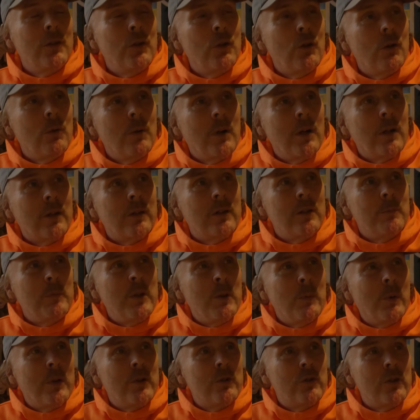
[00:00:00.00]
you are going to
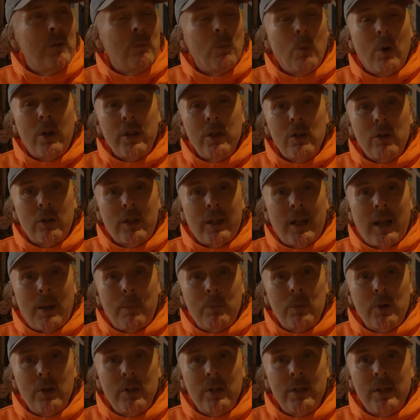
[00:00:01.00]
be wondering why your
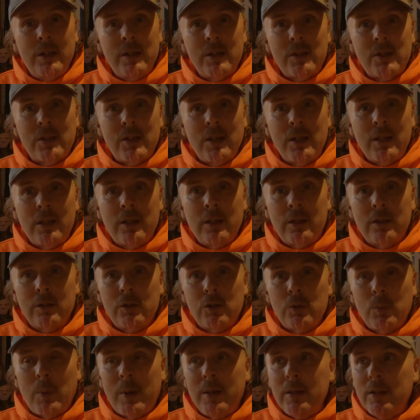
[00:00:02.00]
camera is
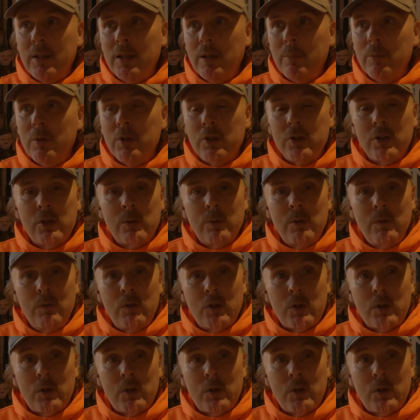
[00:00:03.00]
taking 20 images when you